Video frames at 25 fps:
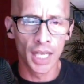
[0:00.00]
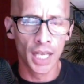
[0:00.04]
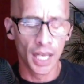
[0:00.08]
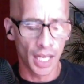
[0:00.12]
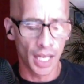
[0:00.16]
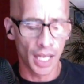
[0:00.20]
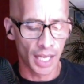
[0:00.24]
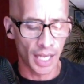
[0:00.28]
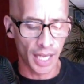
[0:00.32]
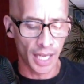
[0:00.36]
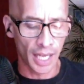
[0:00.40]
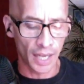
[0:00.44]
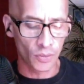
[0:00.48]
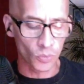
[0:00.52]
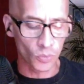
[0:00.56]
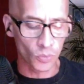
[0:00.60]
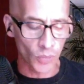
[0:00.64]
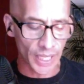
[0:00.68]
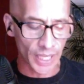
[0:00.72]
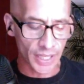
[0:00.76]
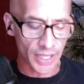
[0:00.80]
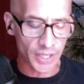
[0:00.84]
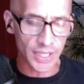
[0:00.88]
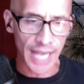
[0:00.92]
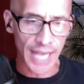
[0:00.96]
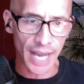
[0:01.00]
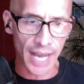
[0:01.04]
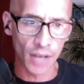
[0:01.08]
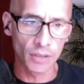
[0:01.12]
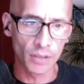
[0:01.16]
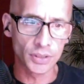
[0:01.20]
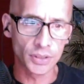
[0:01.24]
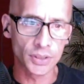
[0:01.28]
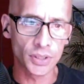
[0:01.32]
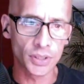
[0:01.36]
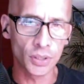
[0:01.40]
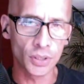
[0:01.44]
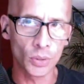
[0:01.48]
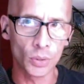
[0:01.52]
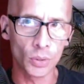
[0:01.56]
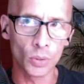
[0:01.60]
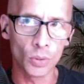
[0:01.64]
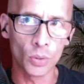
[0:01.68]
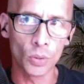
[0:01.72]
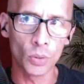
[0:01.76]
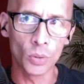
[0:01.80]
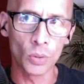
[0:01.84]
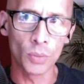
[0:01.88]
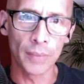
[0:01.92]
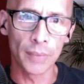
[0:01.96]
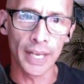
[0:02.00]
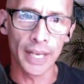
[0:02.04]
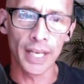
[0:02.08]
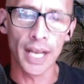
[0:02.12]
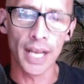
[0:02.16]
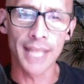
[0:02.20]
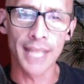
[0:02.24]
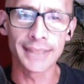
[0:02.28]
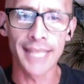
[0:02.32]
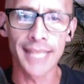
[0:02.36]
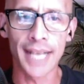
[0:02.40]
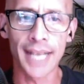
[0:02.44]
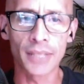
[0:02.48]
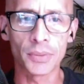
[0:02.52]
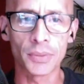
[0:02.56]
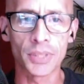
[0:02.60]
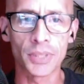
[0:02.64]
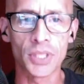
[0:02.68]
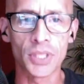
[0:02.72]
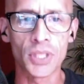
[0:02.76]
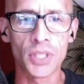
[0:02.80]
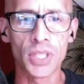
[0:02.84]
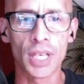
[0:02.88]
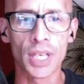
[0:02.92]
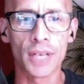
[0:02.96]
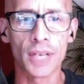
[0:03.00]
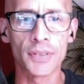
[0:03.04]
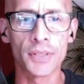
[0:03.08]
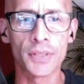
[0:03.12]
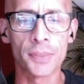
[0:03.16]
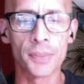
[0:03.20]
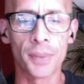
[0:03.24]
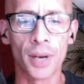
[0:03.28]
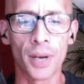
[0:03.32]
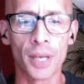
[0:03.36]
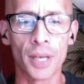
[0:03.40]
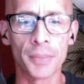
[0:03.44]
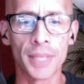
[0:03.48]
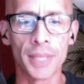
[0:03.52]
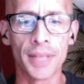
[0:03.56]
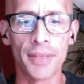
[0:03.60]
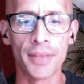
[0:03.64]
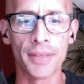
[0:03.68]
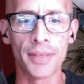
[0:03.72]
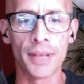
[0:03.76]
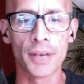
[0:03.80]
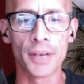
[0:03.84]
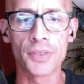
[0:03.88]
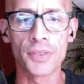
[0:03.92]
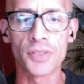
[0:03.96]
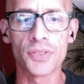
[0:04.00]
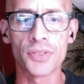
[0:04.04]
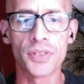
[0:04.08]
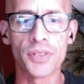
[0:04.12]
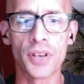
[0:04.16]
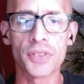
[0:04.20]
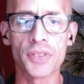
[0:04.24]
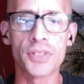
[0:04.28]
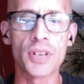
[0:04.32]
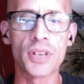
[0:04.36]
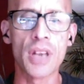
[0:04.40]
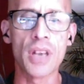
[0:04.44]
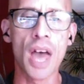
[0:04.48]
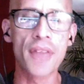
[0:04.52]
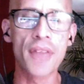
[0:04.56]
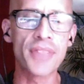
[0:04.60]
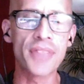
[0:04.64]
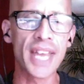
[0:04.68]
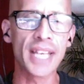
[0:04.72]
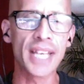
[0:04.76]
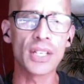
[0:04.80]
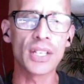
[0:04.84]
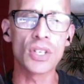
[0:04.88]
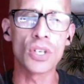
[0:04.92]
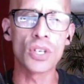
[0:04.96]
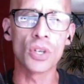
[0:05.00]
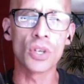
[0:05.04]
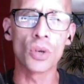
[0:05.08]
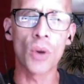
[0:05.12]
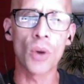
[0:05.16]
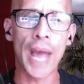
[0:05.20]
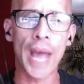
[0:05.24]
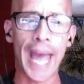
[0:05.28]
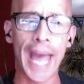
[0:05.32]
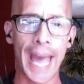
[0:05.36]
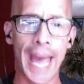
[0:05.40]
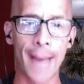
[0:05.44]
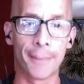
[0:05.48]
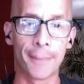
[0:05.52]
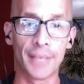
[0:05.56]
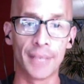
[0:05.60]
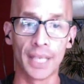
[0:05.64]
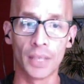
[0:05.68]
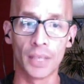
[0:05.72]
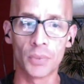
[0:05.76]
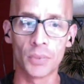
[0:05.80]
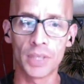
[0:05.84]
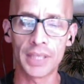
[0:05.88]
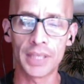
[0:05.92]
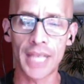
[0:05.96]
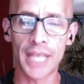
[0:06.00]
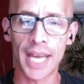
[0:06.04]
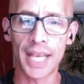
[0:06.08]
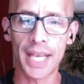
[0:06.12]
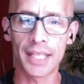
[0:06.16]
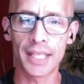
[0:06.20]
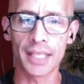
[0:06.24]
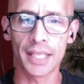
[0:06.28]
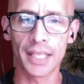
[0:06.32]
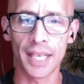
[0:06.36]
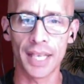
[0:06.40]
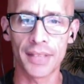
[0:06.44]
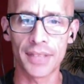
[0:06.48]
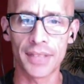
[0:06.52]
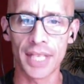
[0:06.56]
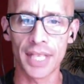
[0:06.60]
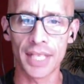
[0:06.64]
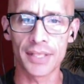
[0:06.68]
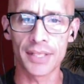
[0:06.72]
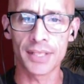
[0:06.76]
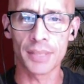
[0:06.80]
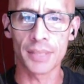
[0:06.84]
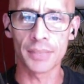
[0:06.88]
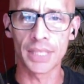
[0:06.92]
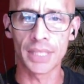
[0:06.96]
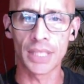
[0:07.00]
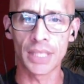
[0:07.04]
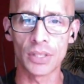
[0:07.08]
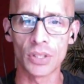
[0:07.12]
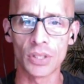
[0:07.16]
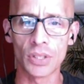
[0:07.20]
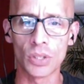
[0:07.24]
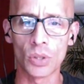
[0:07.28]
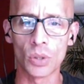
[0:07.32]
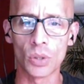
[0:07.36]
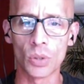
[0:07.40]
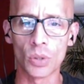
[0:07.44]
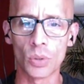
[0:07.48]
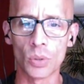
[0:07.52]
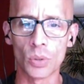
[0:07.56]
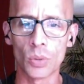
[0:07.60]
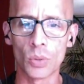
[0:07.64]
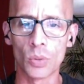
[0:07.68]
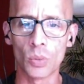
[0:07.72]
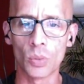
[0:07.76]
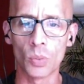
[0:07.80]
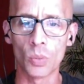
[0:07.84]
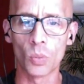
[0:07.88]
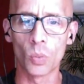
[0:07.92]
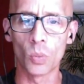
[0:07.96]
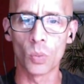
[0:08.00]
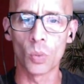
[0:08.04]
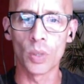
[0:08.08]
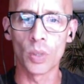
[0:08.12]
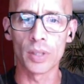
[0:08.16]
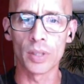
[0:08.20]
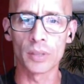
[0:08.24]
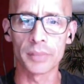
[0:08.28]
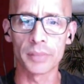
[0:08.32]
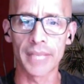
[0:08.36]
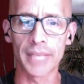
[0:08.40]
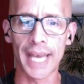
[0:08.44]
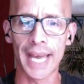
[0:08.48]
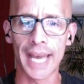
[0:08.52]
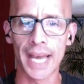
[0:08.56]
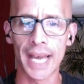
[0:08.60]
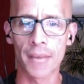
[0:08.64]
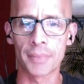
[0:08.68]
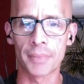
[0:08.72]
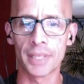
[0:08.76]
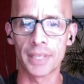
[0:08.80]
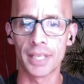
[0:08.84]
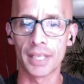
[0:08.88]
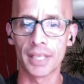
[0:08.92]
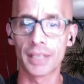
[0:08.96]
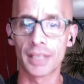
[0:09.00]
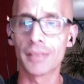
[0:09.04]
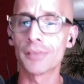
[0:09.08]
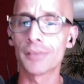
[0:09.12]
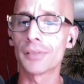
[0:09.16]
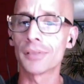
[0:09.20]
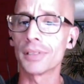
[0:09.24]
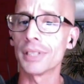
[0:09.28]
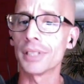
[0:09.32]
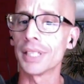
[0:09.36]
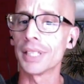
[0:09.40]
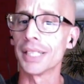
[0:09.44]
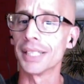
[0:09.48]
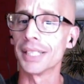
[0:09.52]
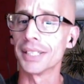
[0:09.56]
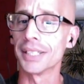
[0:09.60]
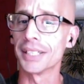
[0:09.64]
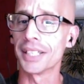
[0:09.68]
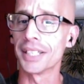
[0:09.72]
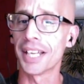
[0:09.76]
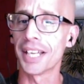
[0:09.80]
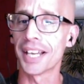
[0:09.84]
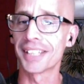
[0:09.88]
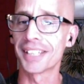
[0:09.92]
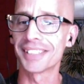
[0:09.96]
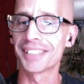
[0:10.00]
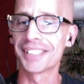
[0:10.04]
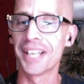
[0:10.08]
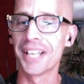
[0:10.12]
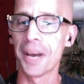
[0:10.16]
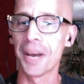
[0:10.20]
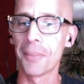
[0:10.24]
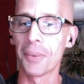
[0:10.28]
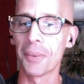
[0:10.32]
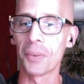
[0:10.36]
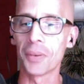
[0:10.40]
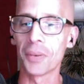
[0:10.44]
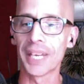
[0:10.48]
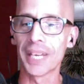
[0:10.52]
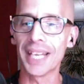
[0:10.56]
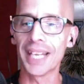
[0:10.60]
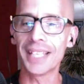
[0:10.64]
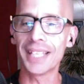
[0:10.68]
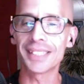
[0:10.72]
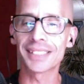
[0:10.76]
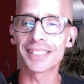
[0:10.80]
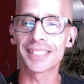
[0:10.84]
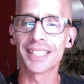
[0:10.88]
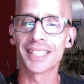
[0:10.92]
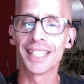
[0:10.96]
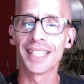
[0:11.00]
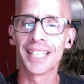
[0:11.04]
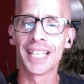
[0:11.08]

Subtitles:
I reached out to my contact with the sheriff's department. There's nothing new happening with that. I think something new will be happening in the next couple weeks.